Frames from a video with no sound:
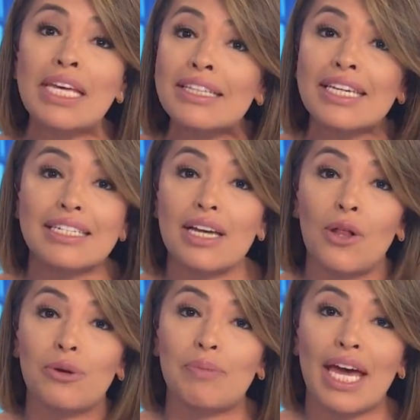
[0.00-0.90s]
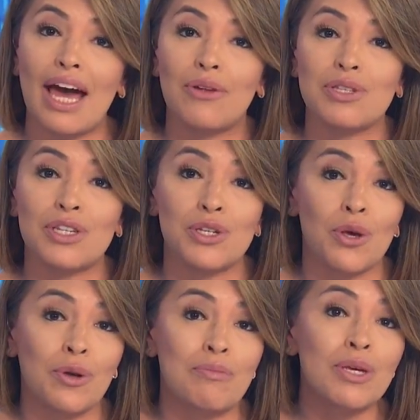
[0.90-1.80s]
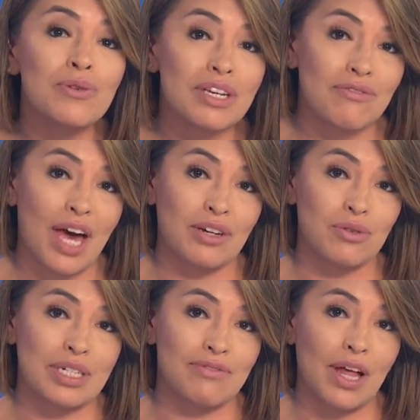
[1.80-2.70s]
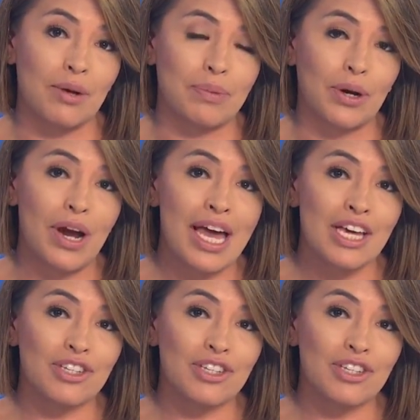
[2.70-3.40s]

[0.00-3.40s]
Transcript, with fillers: million payout to the Toyota Music Factory developer.